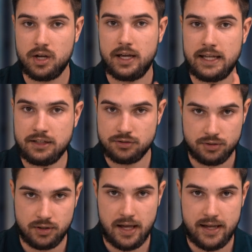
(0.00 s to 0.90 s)
into
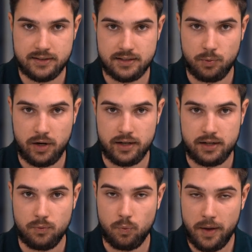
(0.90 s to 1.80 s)
the ACY
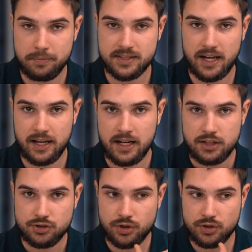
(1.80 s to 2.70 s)
website.
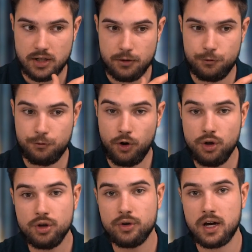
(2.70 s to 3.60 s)
So
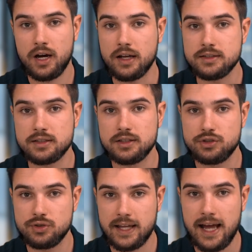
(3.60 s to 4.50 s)
follow us
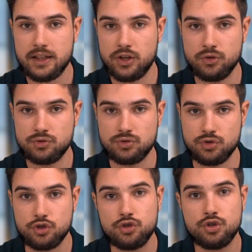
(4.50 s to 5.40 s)
to get those
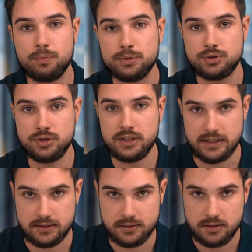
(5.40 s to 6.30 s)
good
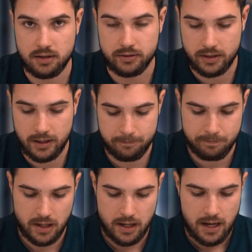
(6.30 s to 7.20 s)
opportunities, okay?
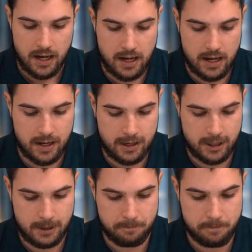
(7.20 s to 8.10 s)

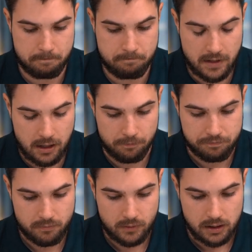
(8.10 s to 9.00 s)
Now,
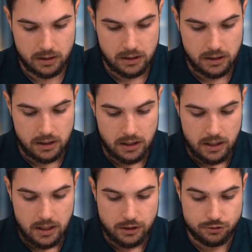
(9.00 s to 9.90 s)

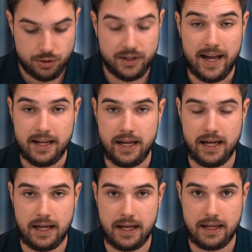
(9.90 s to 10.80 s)
today,
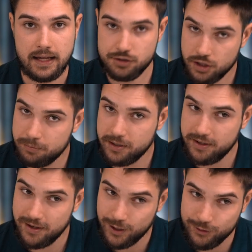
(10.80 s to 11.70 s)
it's going to
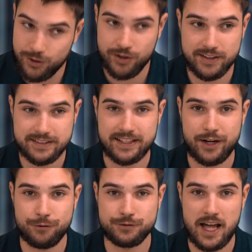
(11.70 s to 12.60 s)
be another set
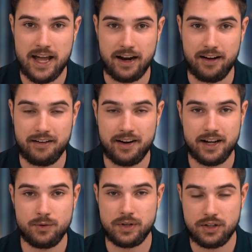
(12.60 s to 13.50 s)
of data, all
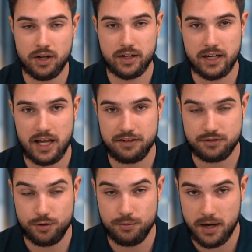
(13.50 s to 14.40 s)
right? We're not going to have
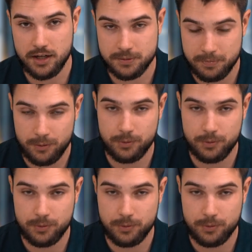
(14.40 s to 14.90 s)
too much, but we